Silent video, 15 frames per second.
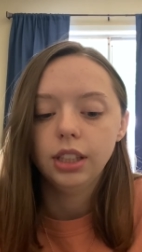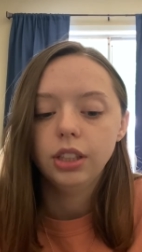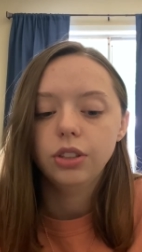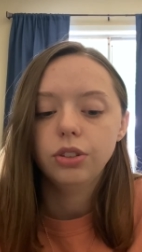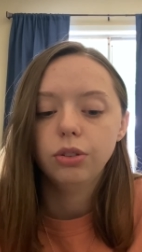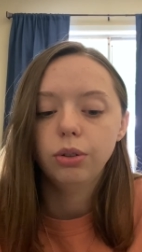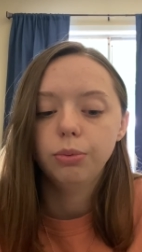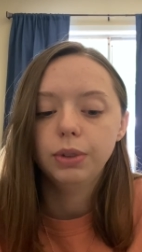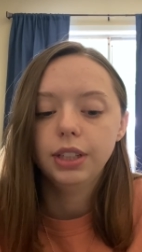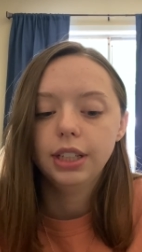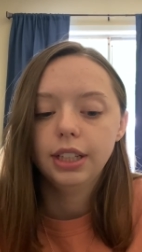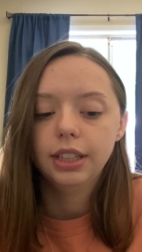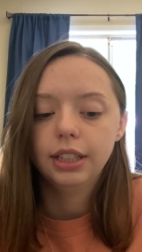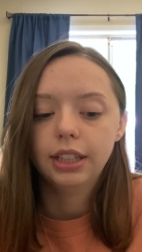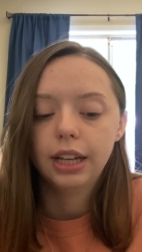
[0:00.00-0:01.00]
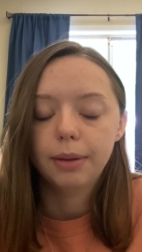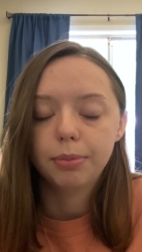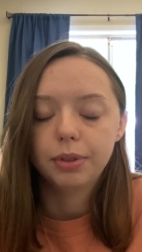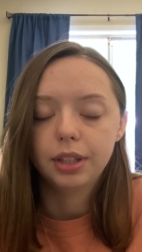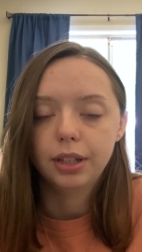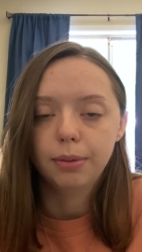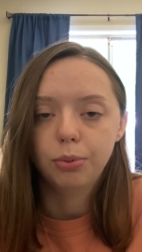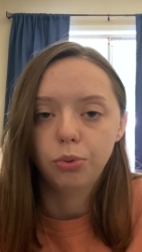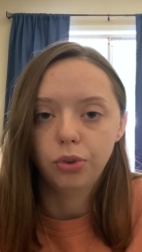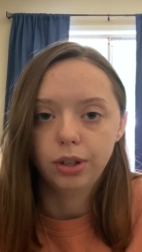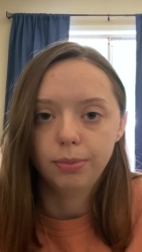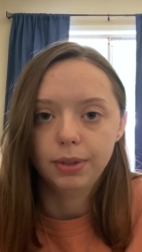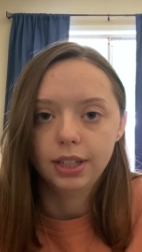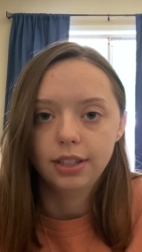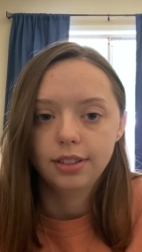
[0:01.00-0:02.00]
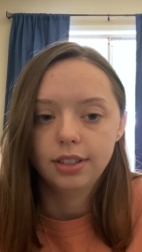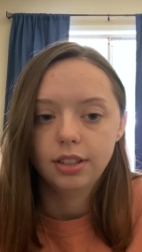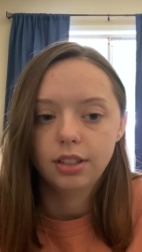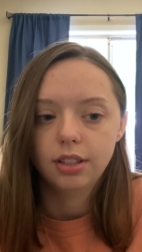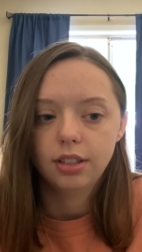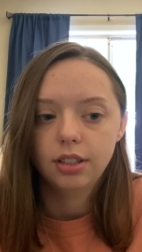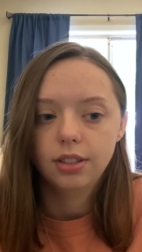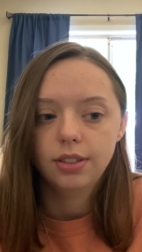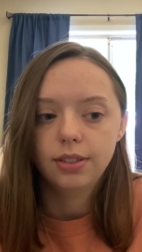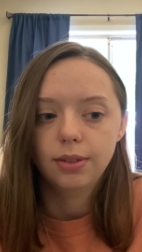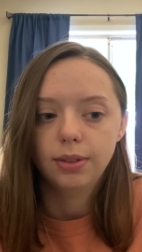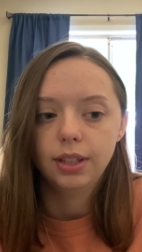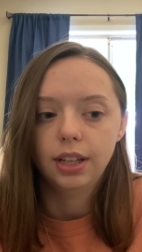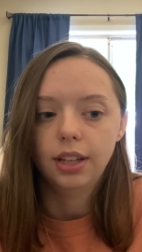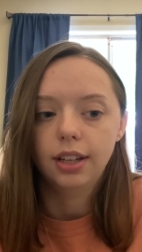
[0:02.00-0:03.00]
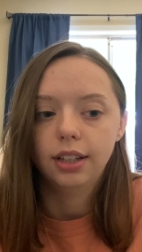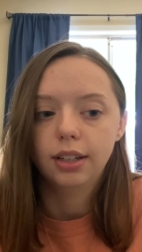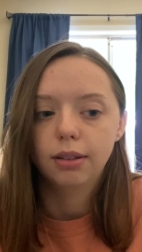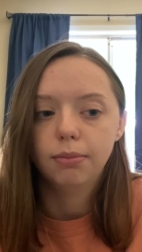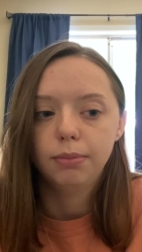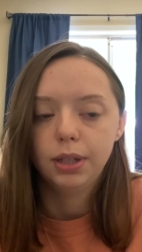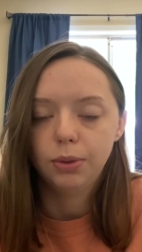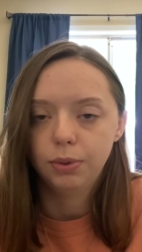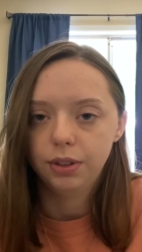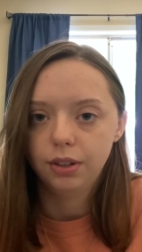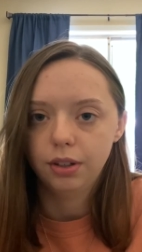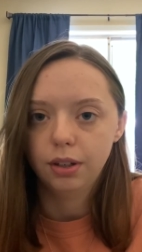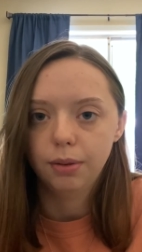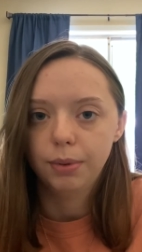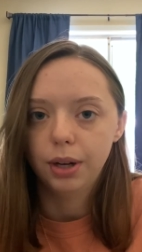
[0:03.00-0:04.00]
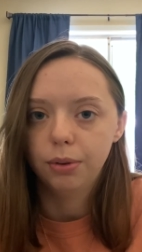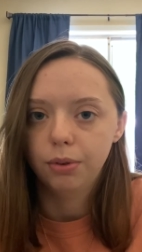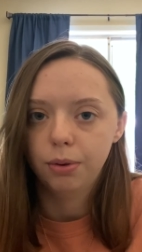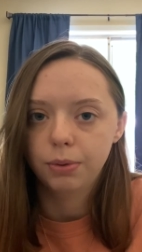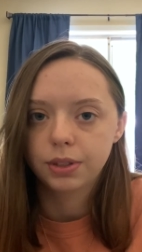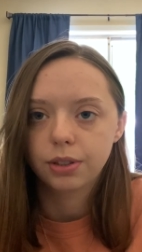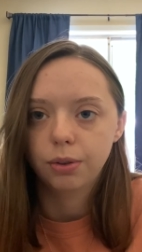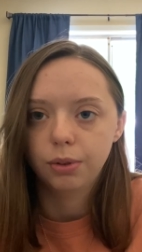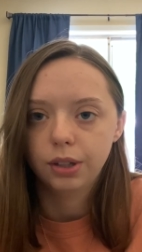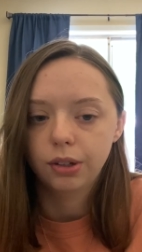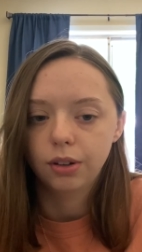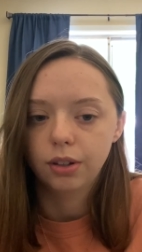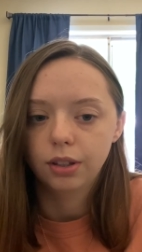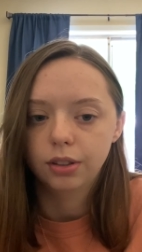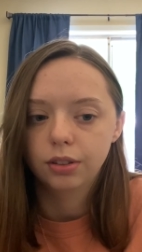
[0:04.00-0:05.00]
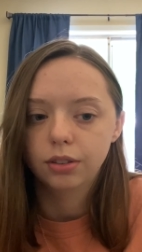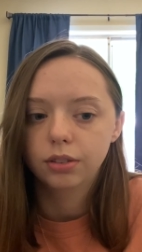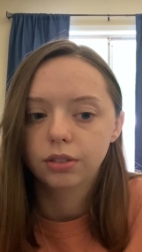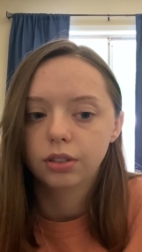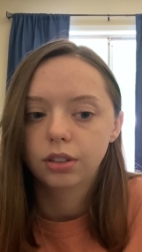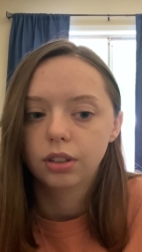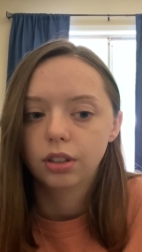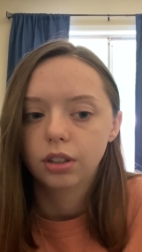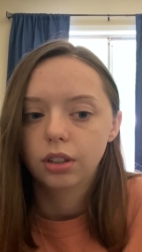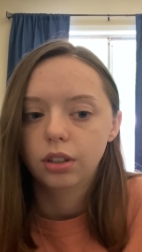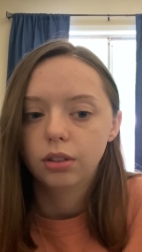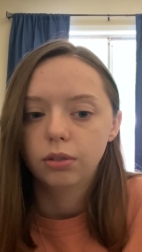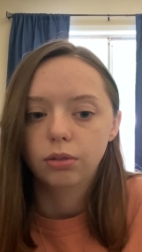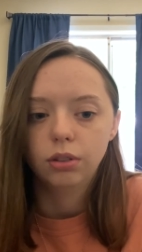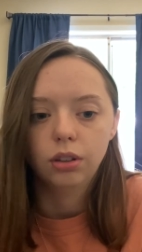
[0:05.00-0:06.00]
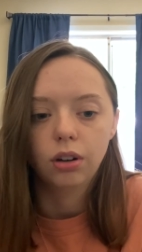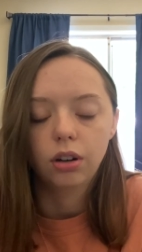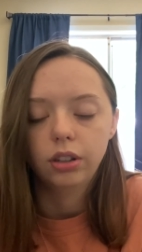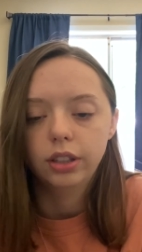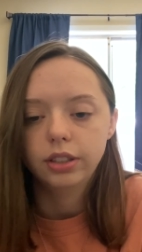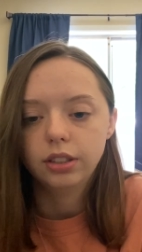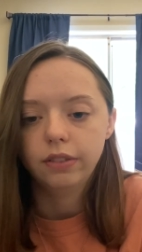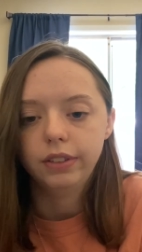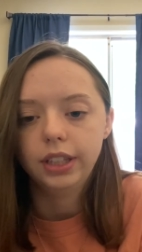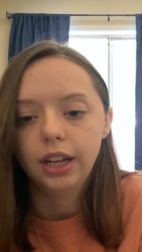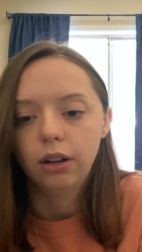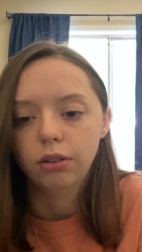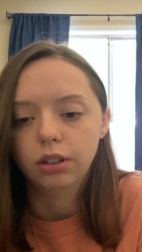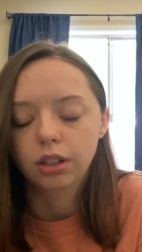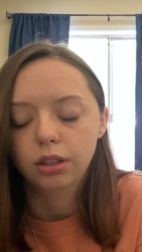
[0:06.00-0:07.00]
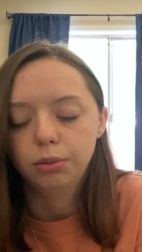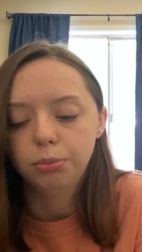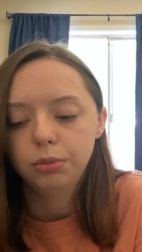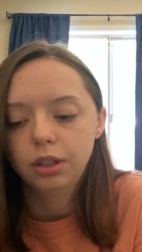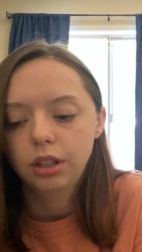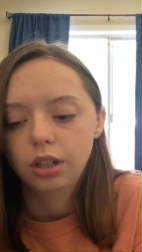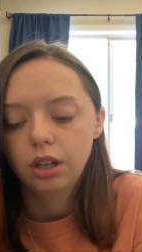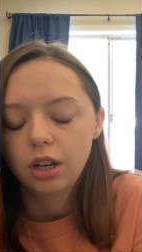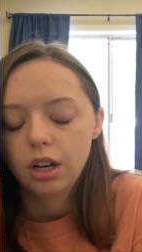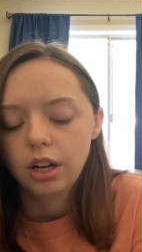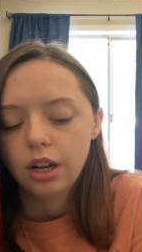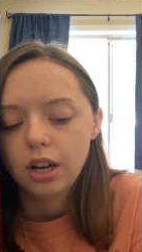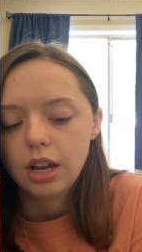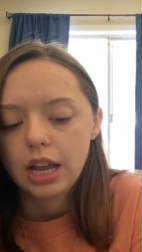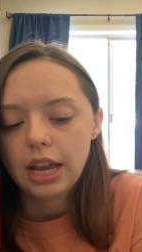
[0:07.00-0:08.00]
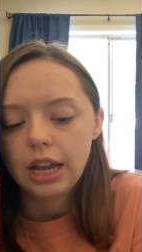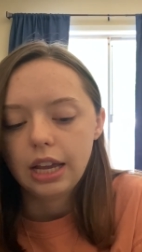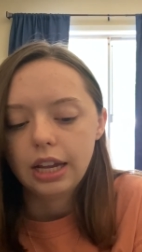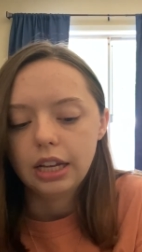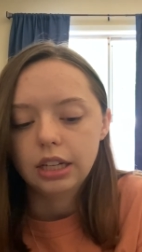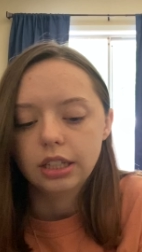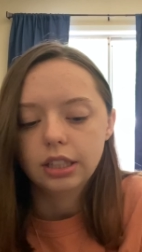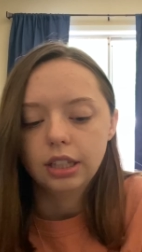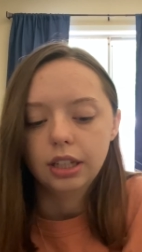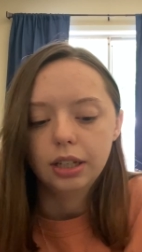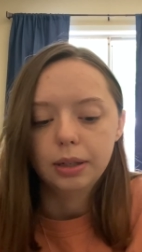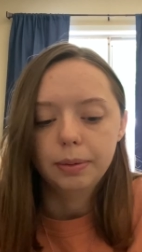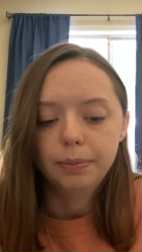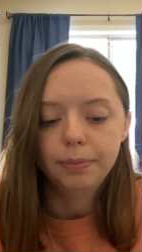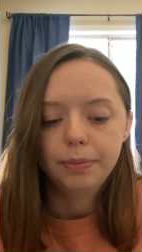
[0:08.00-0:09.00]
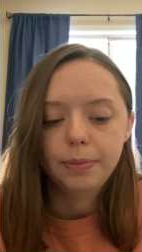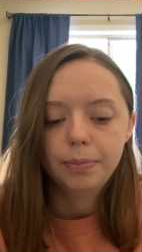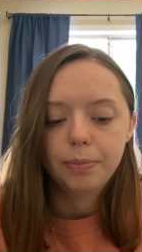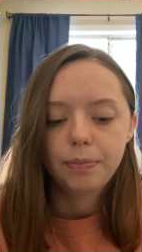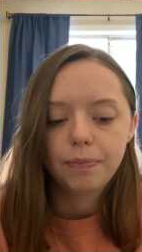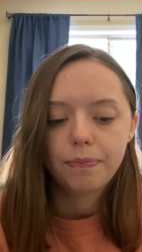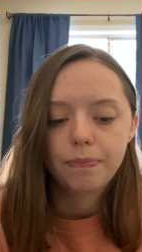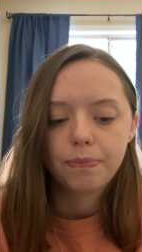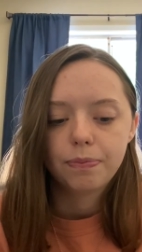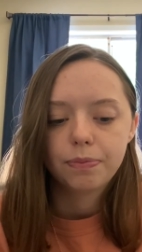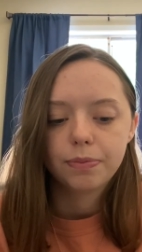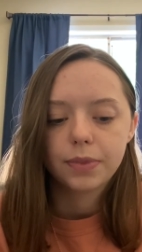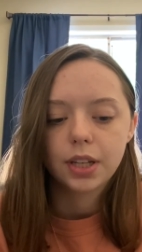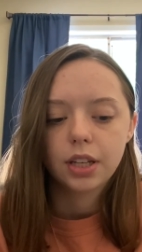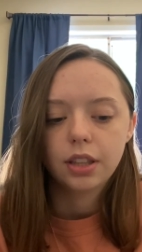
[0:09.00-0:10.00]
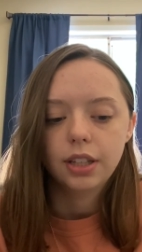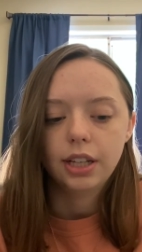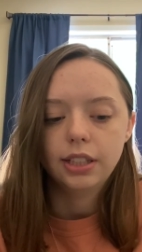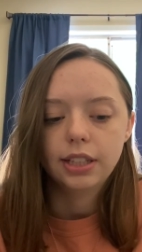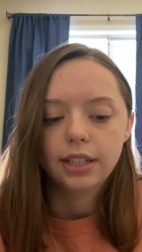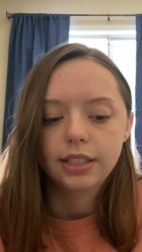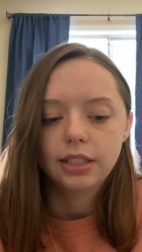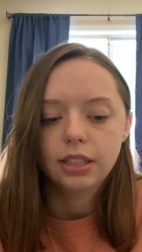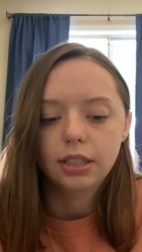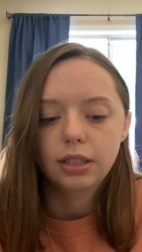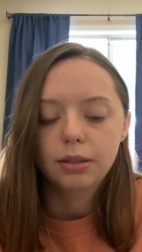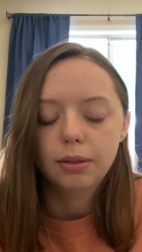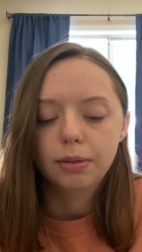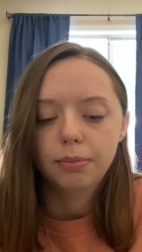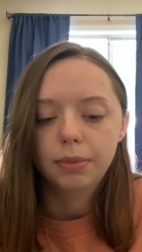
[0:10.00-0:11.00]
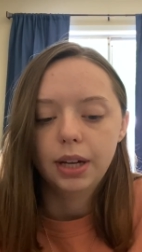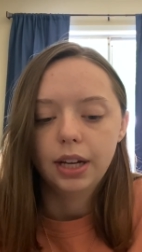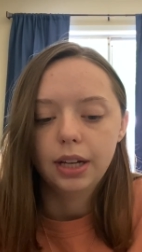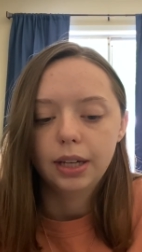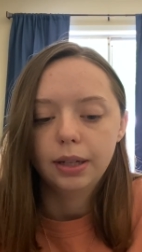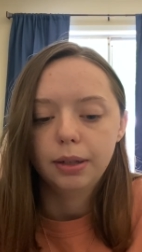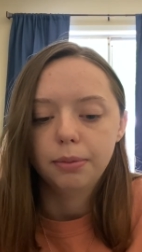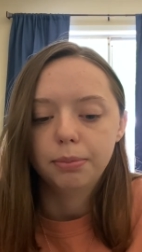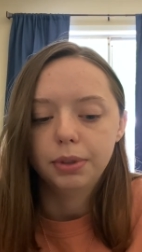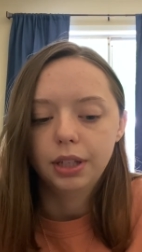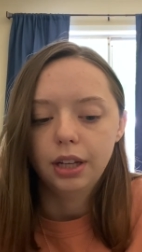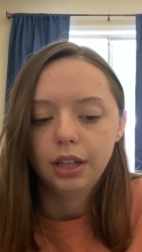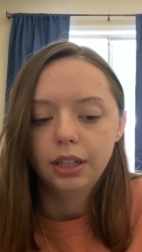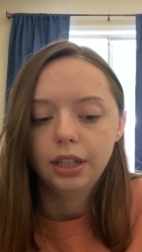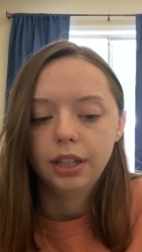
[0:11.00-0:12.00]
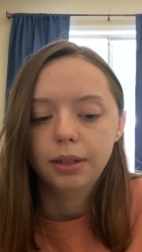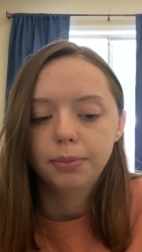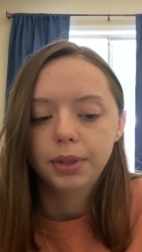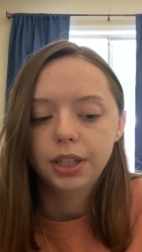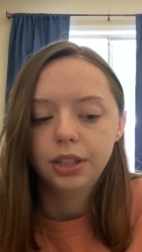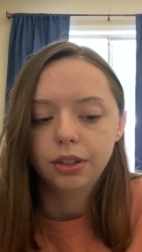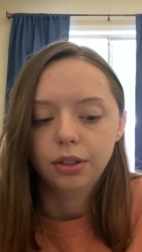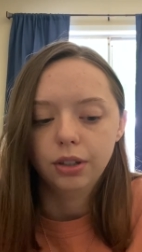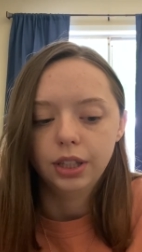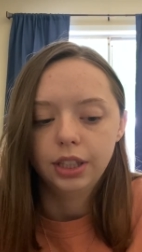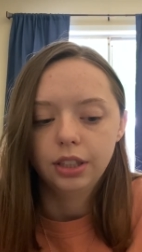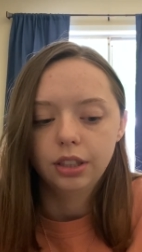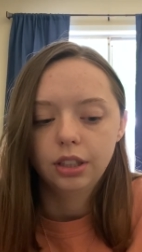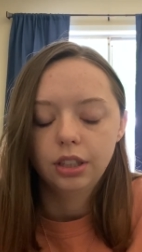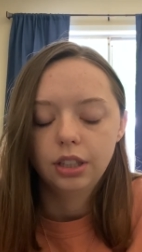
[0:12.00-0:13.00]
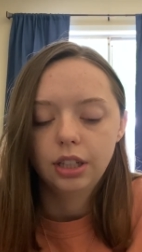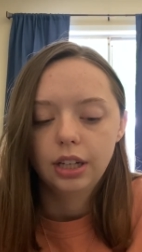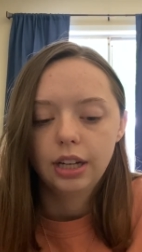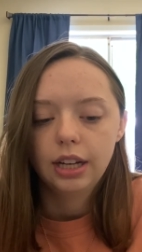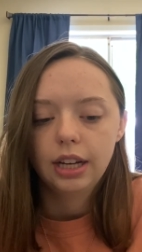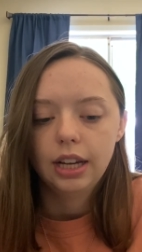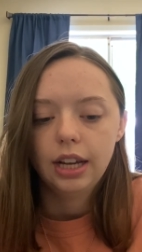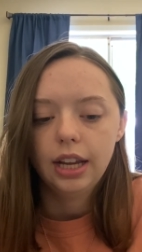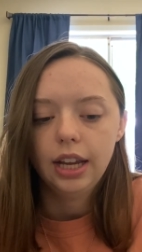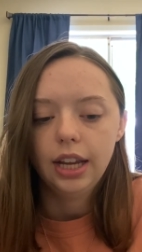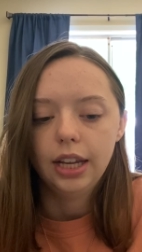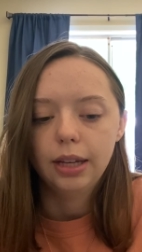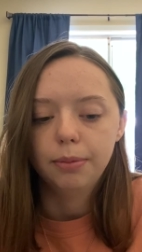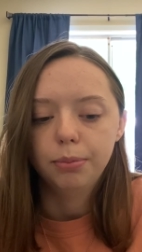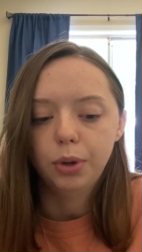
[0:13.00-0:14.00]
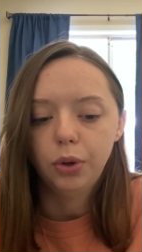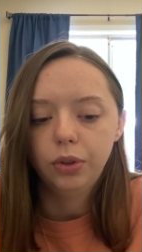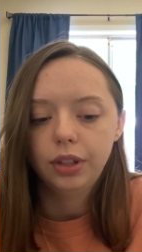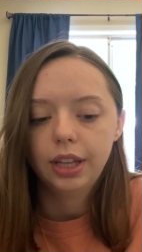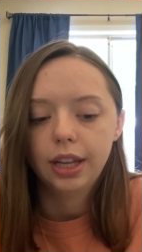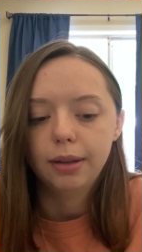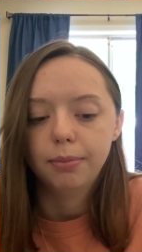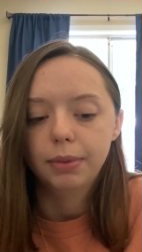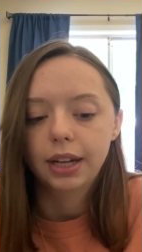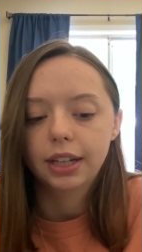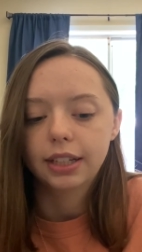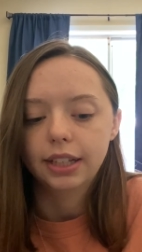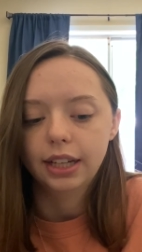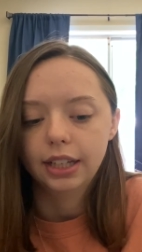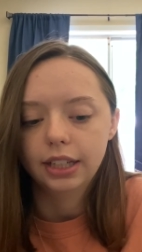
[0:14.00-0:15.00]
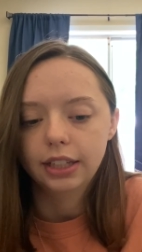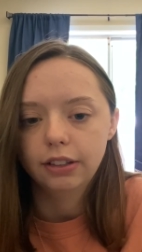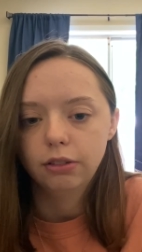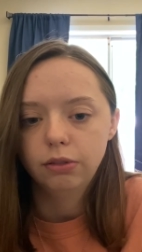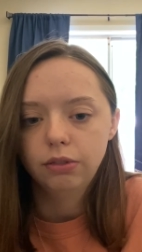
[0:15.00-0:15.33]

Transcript: So I went ahead and kept the appointment so that I could meet with her about what was going on regardless of the outcome. And um, they tested my blood and my urine, and both came back negative.